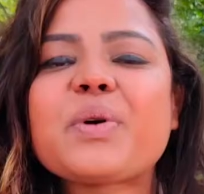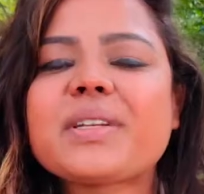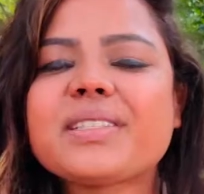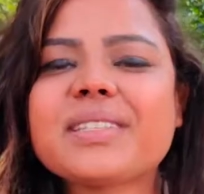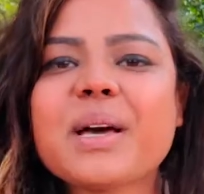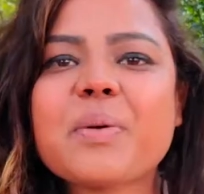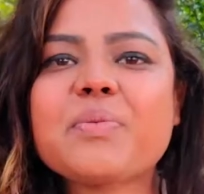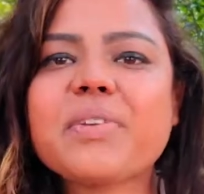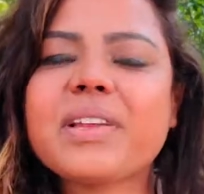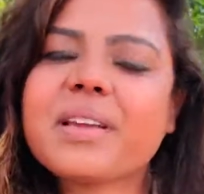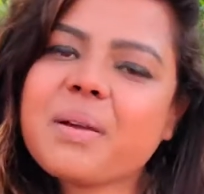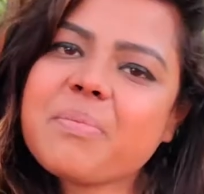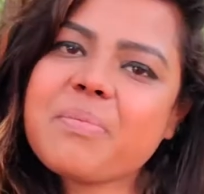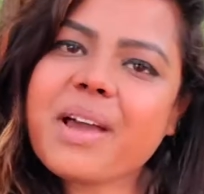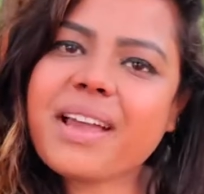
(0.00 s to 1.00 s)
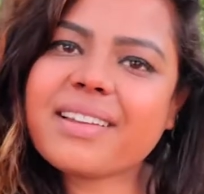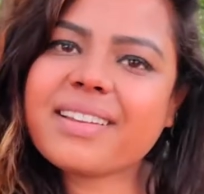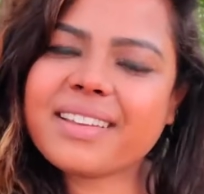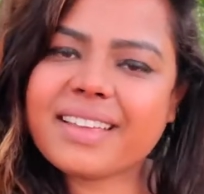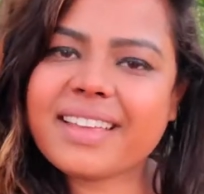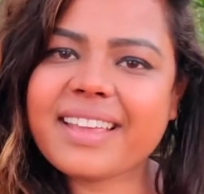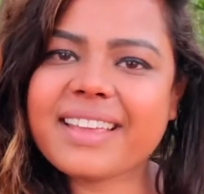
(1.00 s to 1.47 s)
What's up? Welcome back
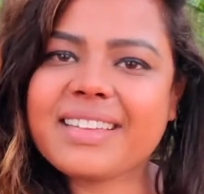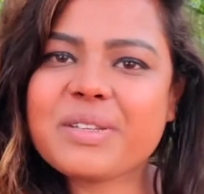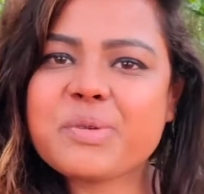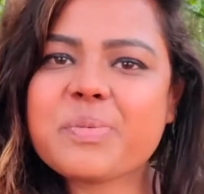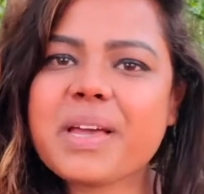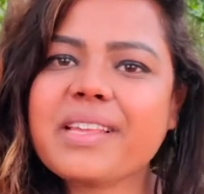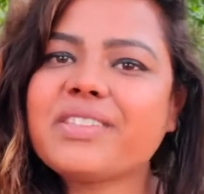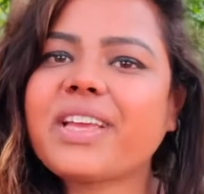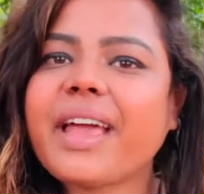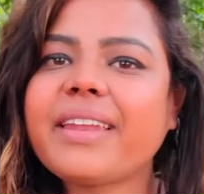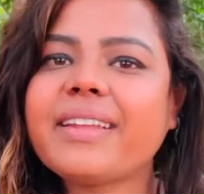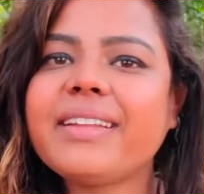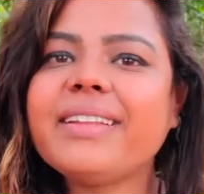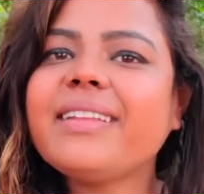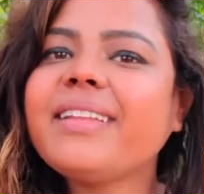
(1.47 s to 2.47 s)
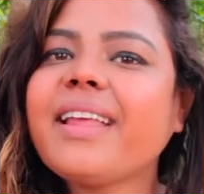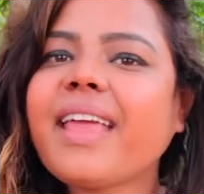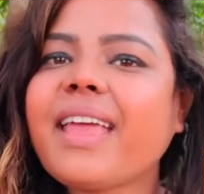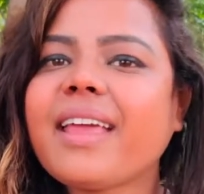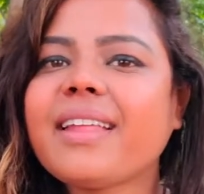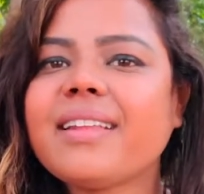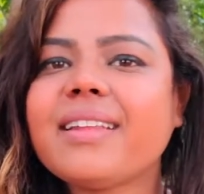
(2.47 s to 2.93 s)
again to my channel,
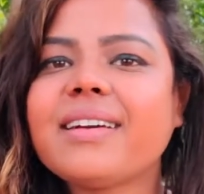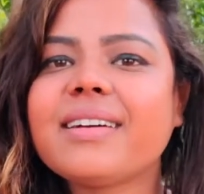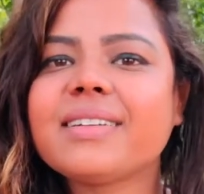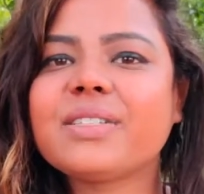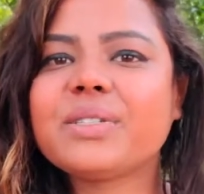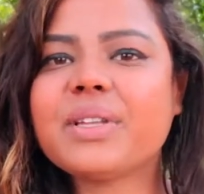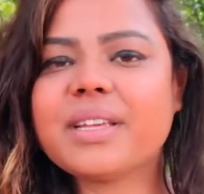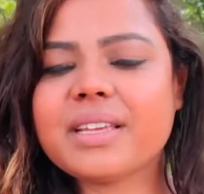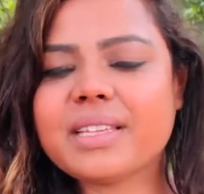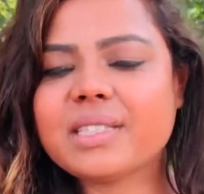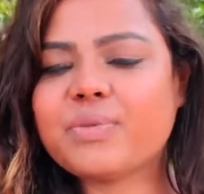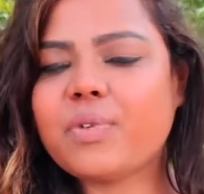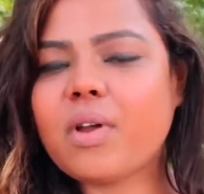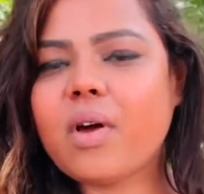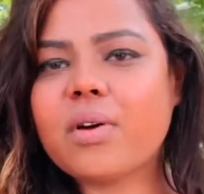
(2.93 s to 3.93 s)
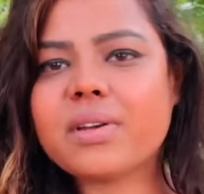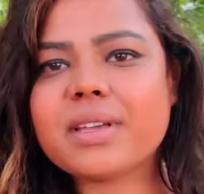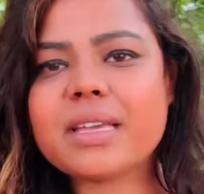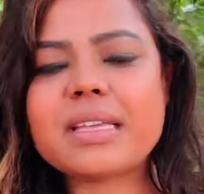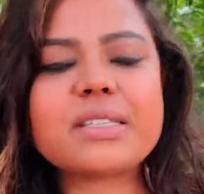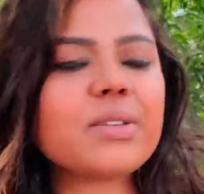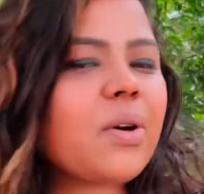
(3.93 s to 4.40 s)
and today's vlog
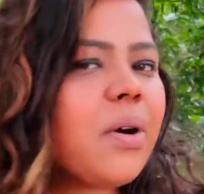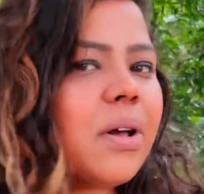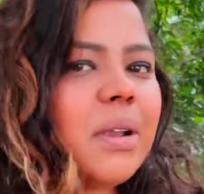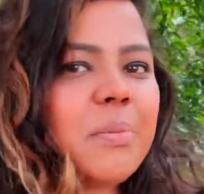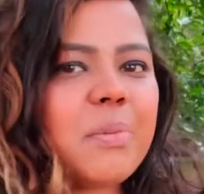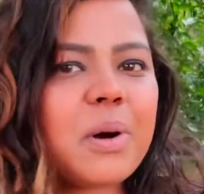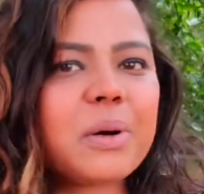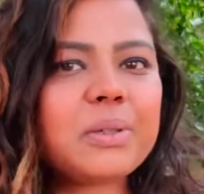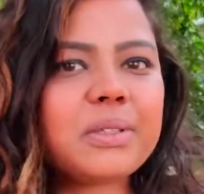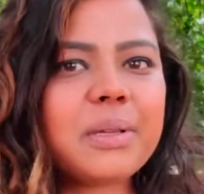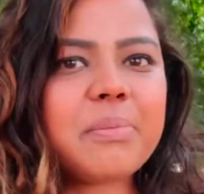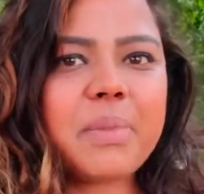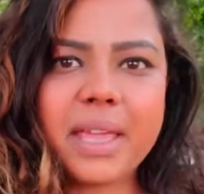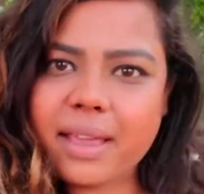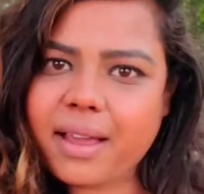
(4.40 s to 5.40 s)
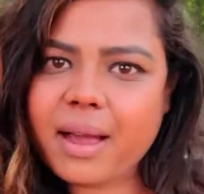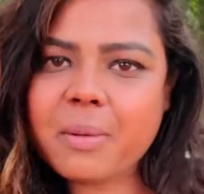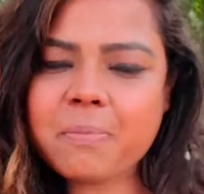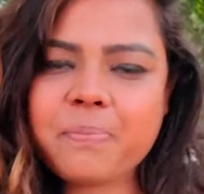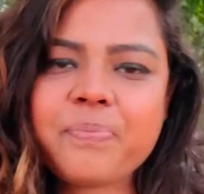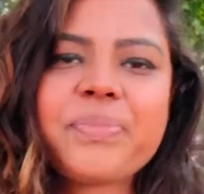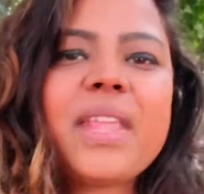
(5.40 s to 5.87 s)
is all about the makeup.
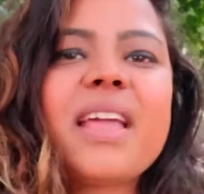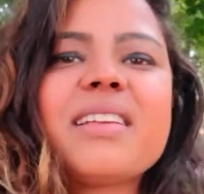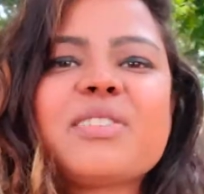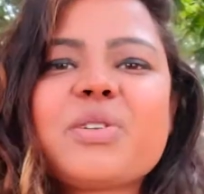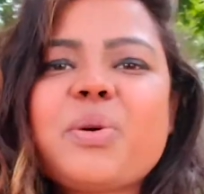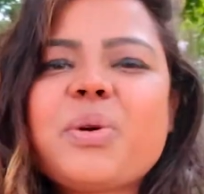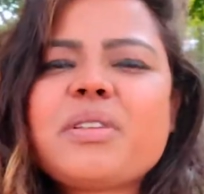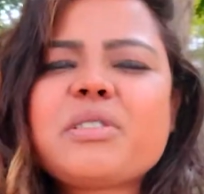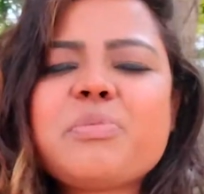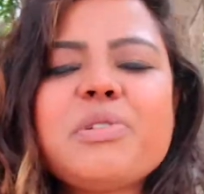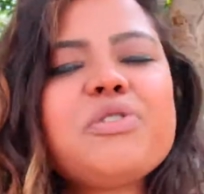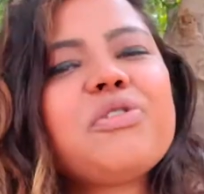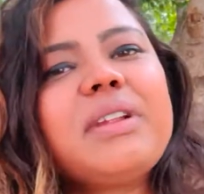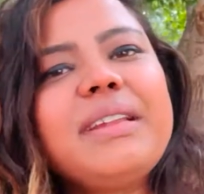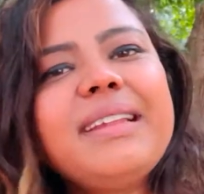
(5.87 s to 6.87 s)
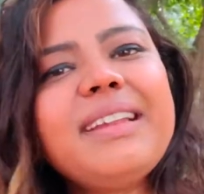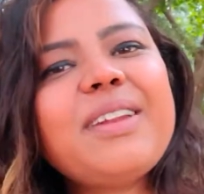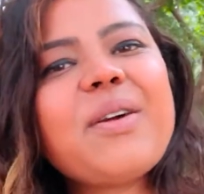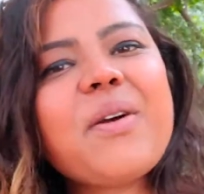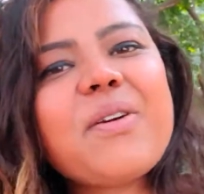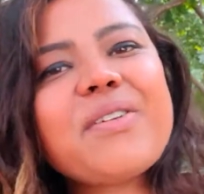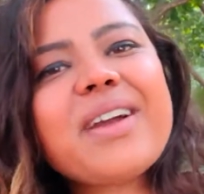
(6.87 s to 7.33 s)
So it's been really
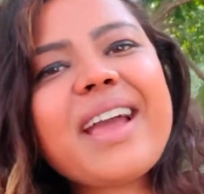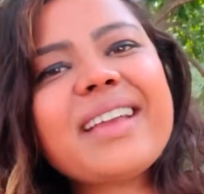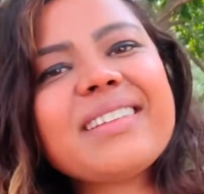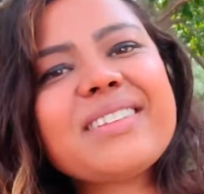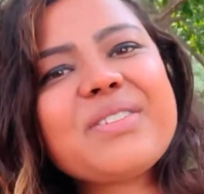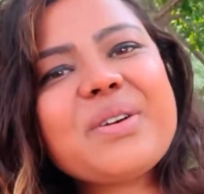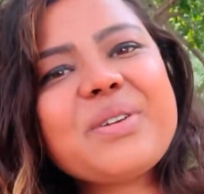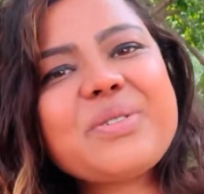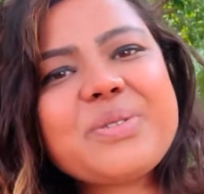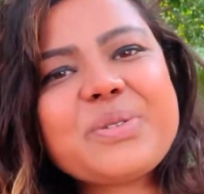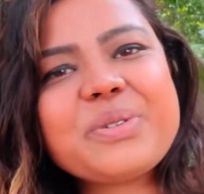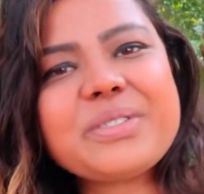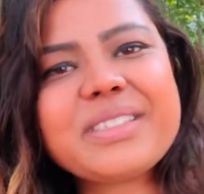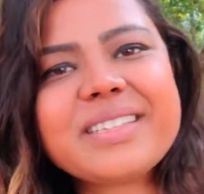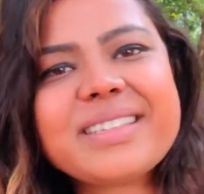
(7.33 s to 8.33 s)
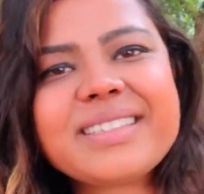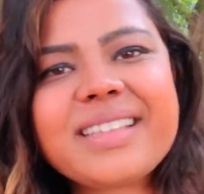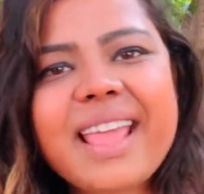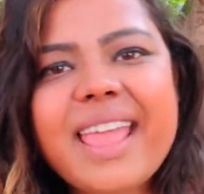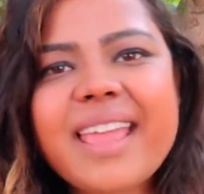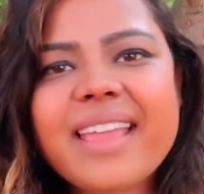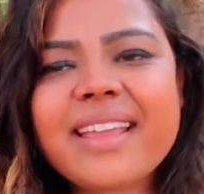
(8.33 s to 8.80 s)
long I did not do this,
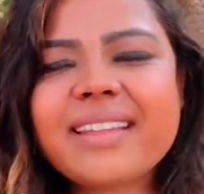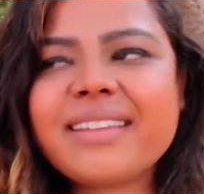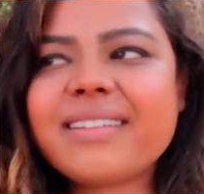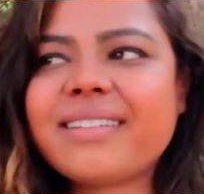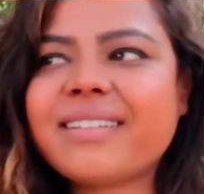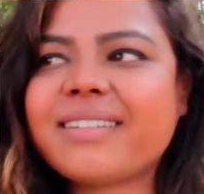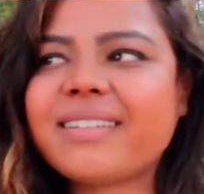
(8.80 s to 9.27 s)
and